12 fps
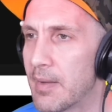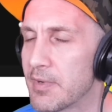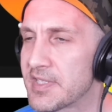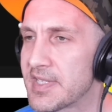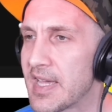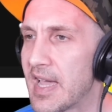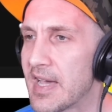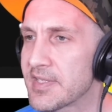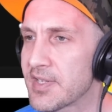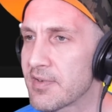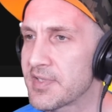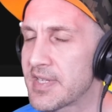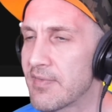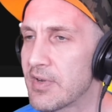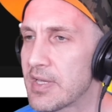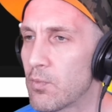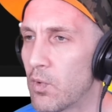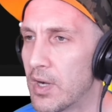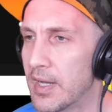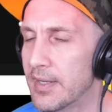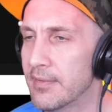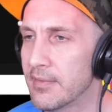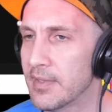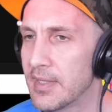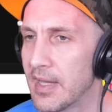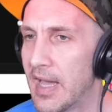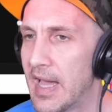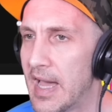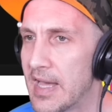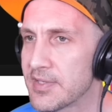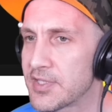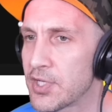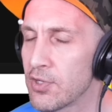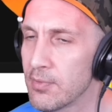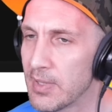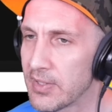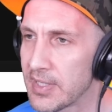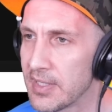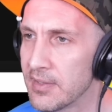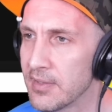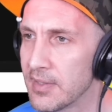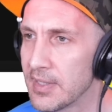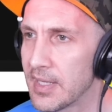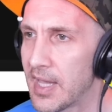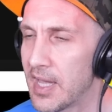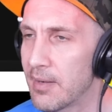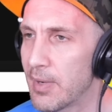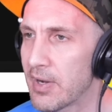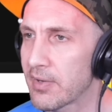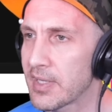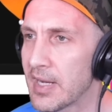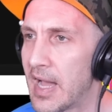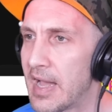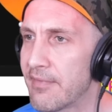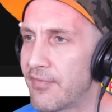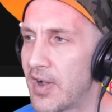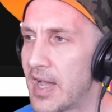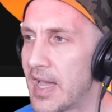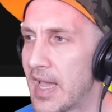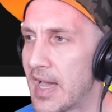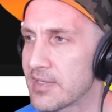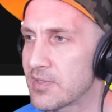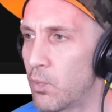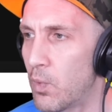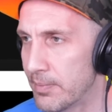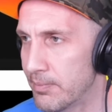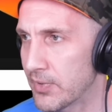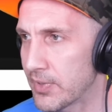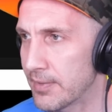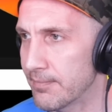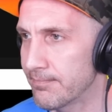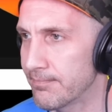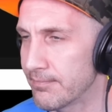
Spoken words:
I'm going to say SR-71 has 2 million and American Hi-Fi has 1 million.